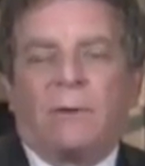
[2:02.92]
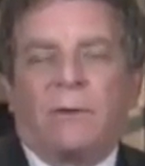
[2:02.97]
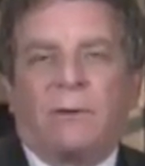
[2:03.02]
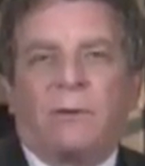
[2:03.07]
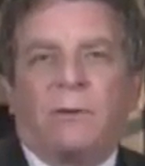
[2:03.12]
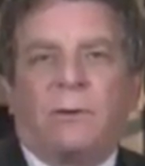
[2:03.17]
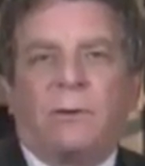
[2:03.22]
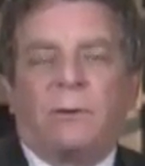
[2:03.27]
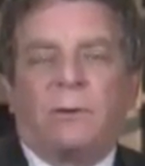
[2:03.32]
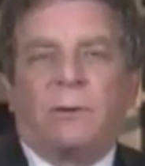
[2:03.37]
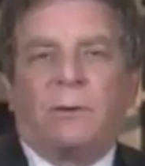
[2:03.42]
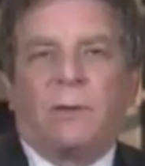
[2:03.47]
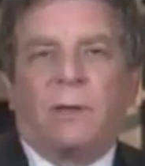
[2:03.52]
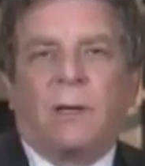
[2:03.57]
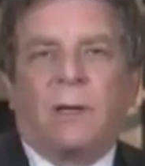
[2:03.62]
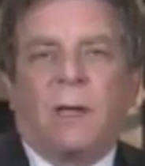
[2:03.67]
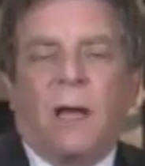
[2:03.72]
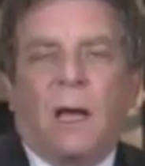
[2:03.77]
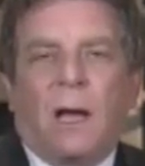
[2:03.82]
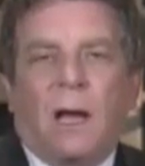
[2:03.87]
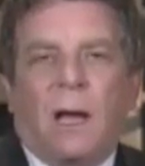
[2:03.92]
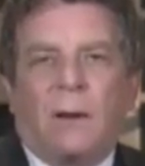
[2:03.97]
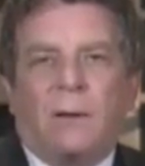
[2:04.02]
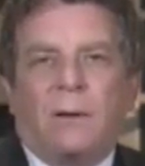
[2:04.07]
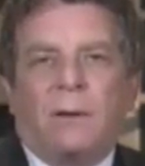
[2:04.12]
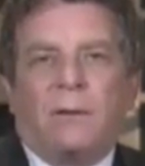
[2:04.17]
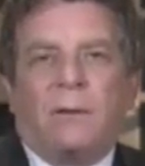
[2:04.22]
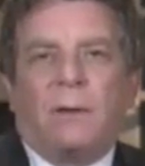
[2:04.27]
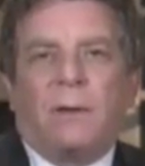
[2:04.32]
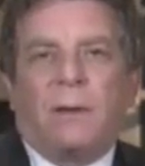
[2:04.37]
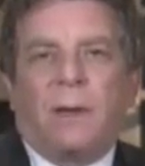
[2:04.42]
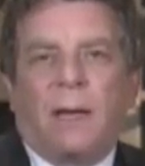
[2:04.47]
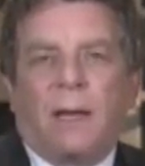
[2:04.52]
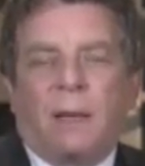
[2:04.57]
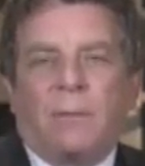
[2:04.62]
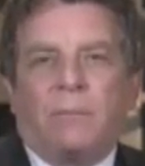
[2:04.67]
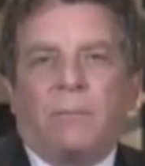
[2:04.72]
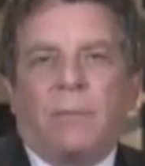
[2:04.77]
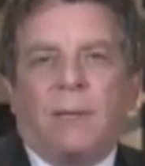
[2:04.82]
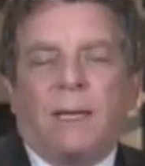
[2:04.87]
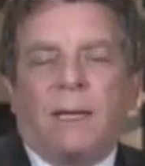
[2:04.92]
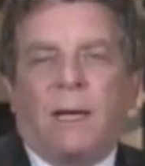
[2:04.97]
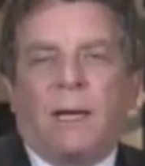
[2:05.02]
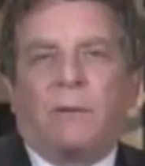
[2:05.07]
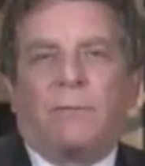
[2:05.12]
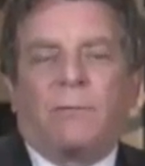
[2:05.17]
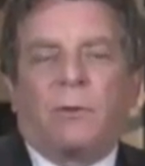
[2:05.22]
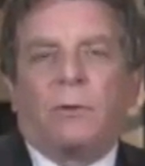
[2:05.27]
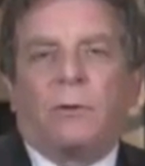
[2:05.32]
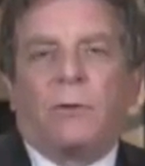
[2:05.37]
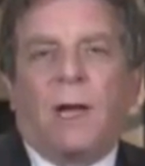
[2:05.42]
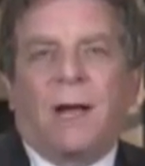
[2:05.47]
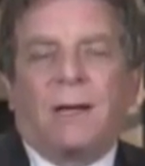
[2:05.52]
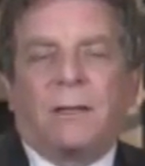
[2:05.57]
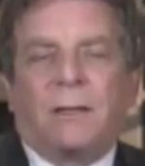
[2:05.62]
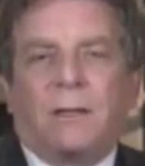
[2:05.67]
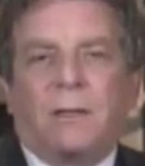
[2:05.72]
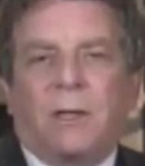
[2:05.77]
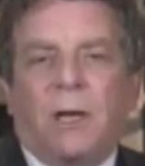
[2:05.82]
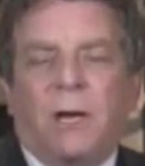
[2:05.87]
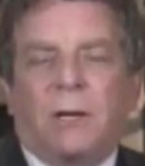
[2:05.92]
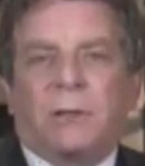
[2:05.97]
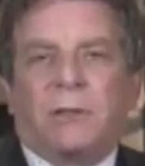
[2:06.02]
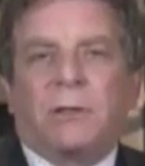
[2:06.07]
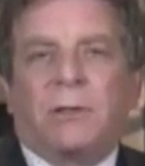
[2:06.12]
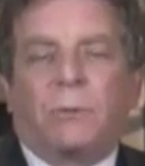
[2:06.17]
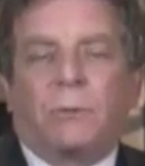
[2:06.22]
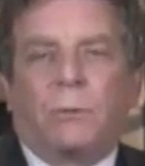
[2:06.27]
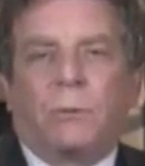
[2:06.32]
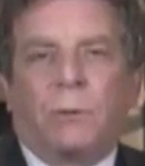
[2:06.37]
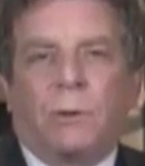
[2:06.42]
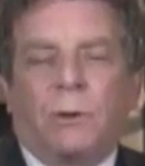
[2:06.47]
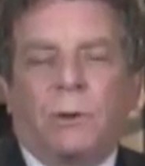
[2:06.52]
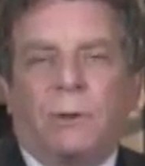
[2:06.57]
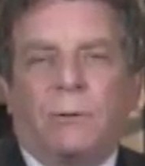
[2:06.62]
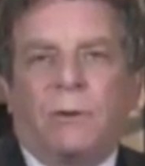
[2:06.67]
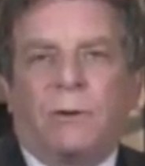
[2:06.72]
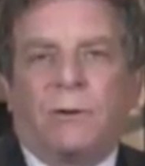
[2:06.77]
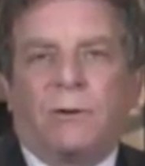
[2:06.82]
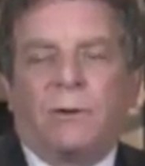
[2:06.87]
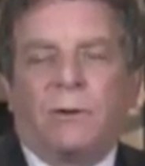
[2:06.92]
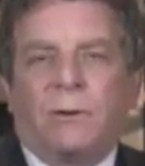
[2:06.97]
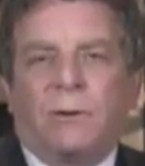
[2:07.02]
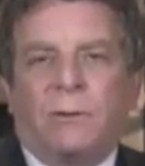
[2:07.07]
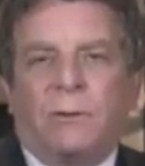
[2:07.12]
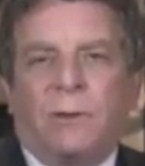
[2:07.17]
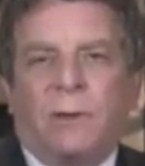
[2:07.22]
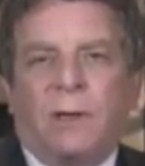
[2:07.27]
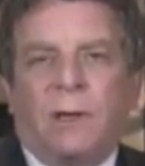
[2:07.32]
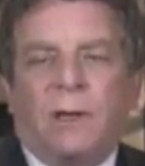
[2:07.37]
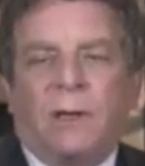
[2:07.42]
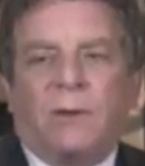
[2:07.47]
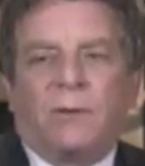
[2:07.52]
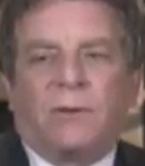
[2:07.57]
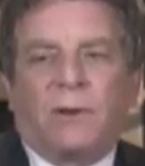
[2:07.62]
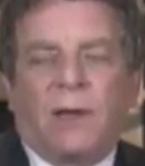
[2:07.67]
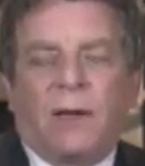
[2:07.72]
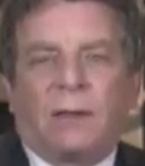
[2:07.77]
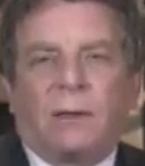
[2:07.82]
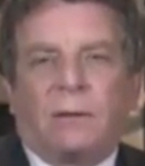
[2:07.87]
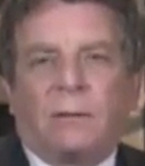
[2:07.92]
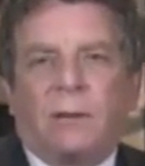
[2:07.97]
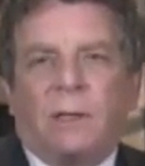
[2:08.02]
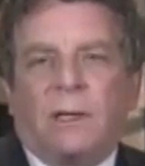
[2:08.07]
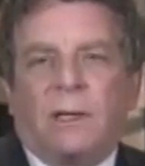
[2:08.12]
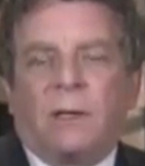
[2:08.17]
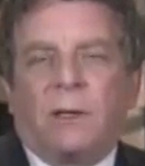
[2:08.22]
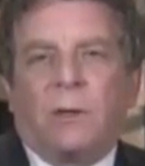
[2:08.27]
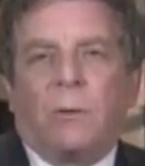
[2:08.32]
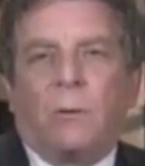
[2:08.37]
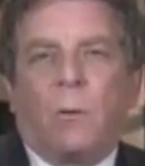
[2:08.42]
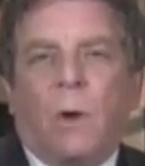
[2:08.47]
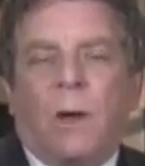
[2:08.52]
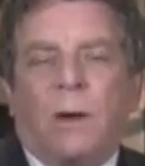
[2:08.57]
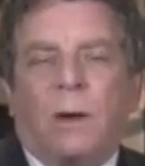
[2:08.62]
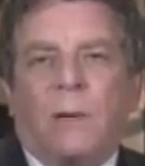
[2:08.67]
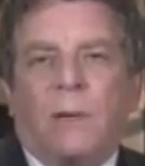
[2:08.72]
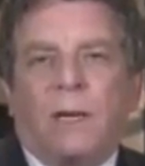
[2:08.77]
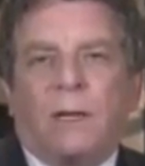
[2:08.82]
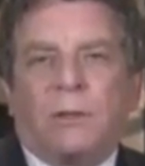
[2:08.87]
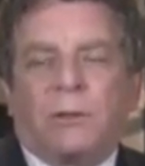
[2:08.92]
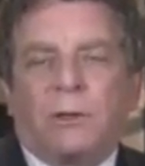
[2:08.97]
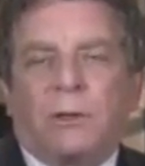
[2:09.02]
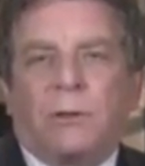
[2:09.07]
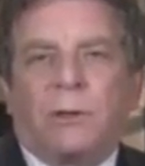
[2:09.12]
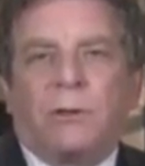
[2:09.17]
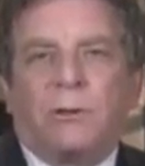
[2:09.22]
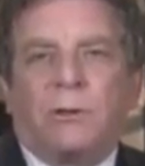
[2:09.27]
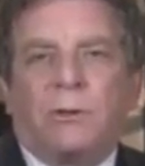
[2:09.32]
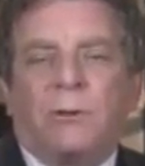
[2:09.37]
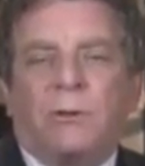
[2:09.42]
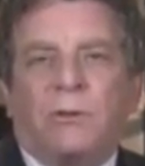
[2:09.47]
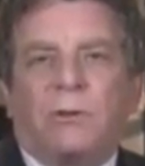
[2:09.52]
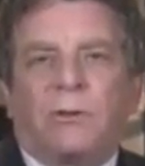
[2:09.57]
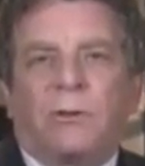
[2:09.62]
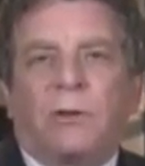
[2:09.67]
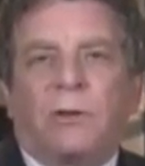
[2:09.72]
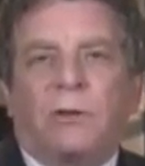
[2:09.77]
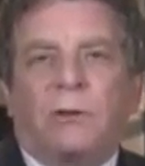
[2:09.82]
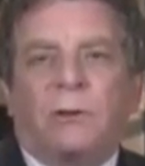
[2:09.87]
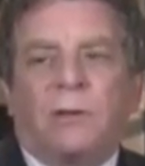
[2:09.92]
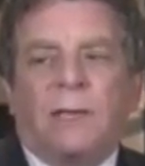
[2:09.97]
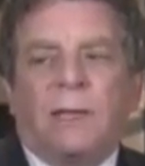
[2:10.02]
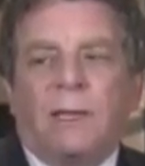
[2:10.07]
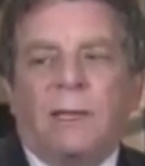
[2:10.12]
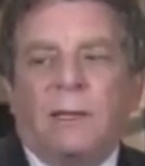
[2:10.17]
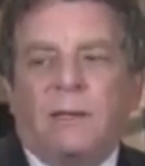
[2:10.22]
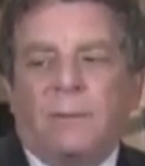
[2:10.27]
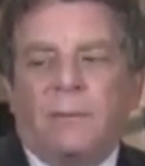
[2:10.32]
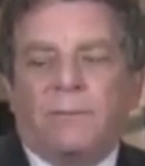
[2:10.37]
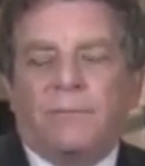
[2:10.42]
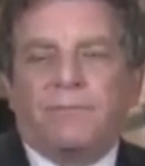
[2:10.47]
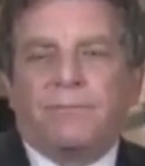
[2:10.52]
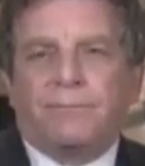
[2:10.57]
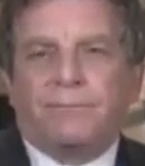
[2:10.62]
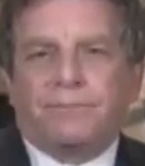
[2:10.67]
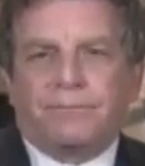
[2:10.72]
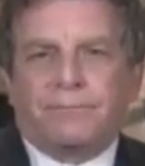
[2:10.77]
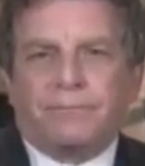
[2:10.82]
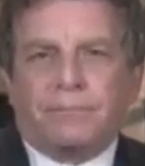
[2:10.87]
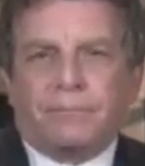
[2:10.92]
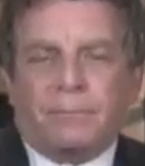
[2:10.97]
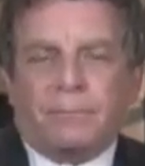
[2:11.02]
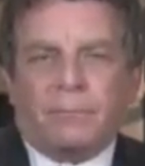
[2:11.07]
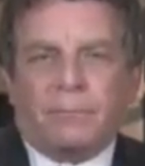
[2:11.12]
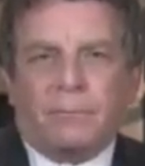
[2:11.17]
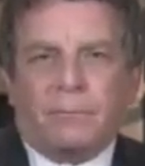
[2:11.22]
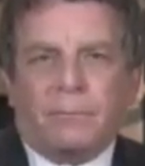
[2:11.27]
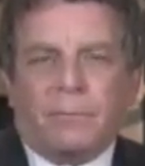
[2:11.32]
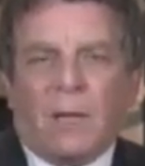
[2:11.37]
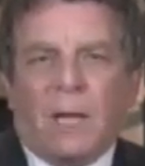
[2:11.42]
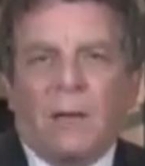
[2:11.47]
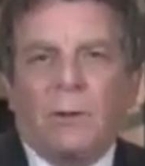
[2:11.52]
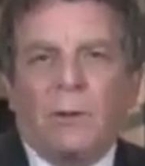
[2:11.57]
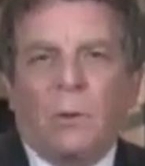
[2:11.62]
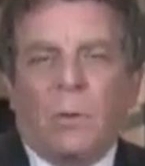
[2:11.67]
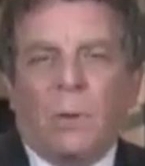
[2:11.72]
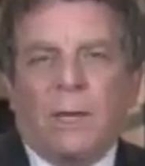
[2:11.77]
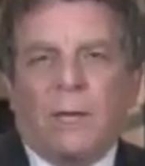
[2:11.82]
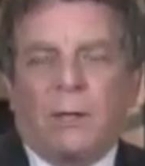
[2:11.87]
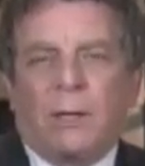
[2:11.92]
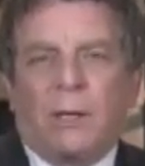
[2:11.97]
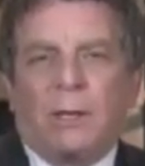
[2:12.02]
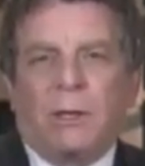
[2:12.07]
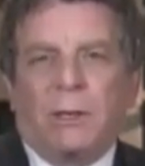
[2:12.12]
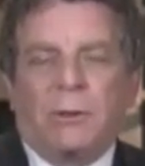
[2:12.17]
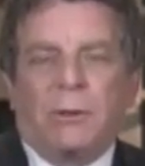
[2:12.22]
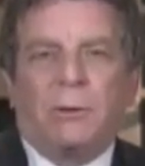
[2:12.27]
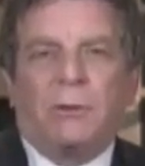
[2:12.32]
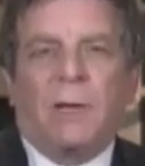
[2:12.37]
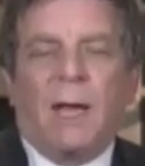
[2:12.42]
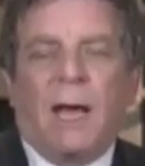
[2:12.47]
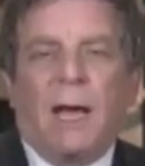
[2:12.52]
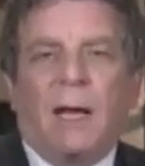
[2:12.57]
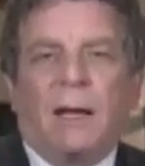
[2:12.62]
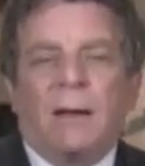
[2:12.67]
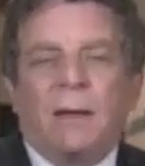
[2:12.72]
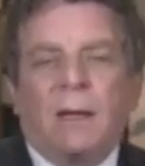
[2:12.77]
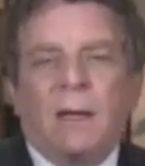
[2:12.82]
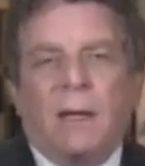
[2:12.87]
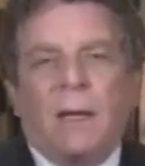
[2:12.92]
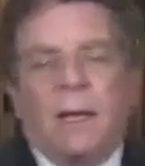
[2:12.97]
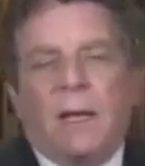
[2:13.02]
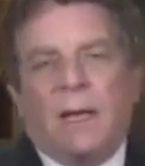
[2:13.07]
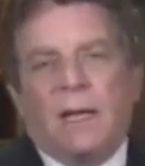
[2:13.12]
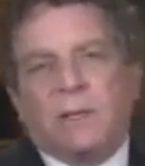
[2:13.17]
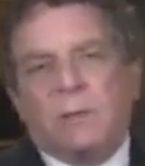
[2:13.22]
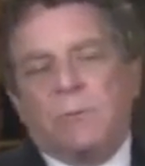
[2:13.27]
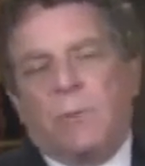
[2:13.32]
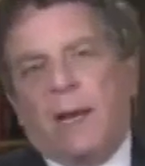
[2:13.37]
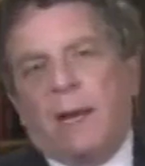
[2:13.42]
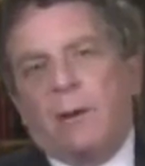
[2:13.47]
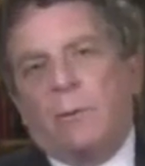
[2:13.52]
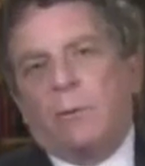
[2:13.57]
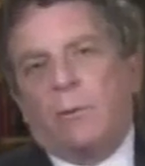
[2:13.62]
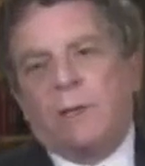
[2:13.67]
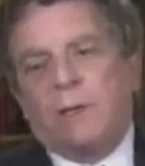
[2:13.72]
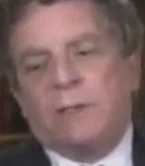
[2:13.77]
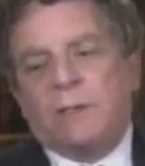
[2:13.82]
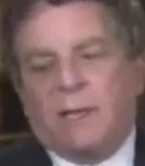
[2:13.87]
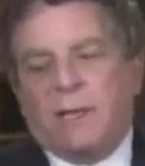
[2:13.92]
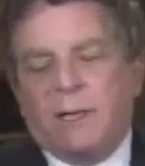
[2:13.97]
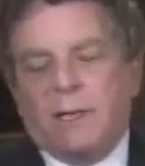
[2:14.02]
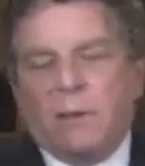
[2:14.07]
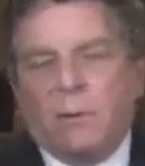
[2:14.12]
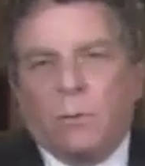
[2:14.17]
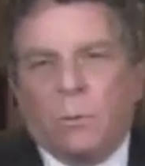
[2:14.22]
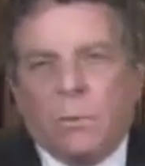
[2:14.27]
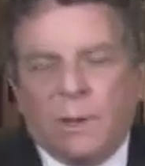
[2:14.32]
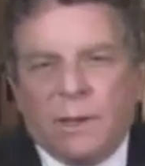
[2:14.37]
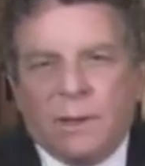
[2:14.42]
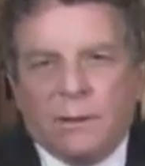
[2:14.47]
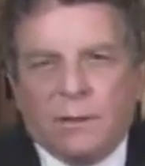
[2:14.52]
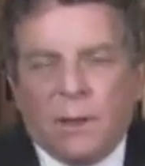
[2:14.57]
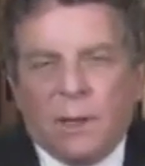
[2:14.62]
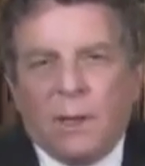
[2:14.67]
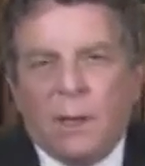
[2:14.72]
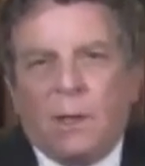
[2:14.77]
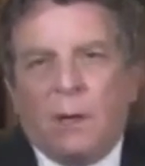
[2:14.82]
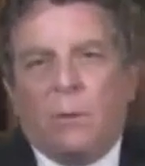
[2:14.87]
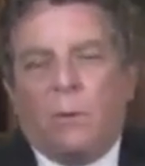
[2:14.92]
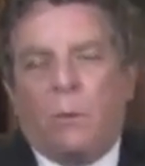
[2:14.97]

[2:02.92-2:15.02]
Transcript: of the tooth and be careful not to touch the root of the tooth. Secondly, you want to make sure the tooth is clean. And the way you're going to do that is by rinsing it with